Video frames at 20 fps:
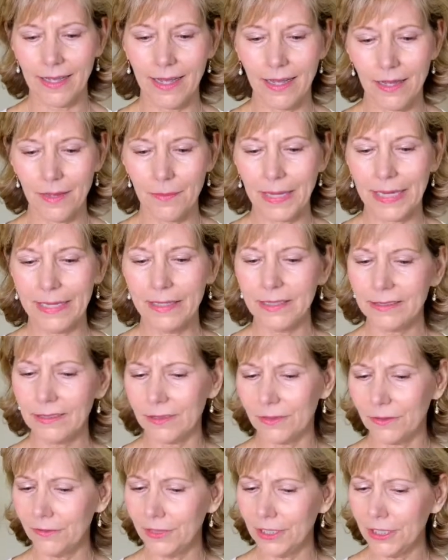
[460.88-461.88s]
And it's
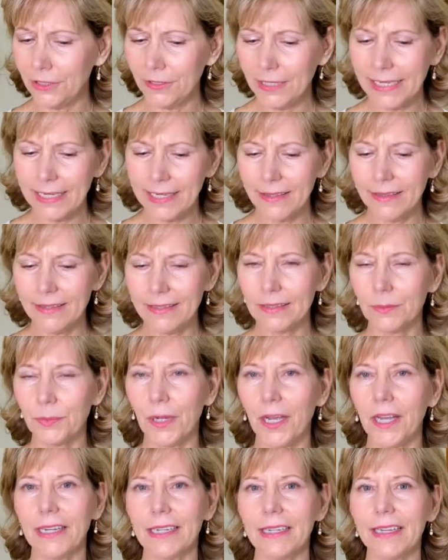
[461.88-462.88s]
unique in this
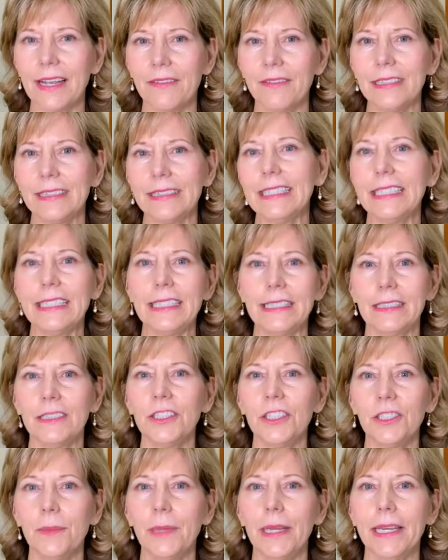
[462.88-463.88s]
product. I haven't seen it in
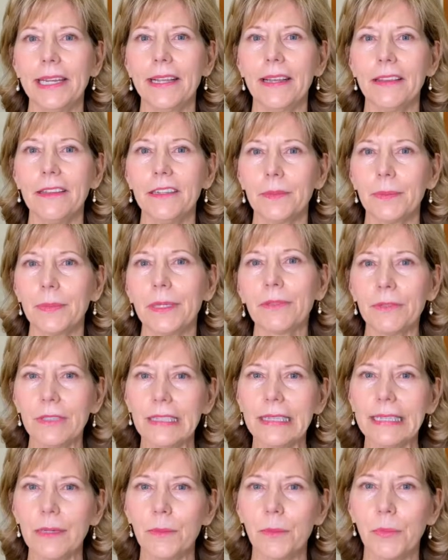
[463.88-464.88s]
too many others, but
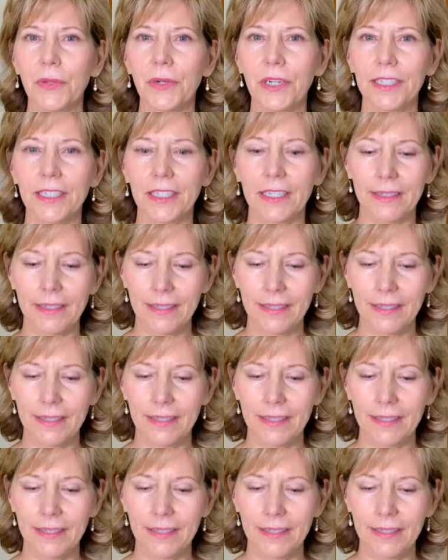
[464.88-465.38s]
really important.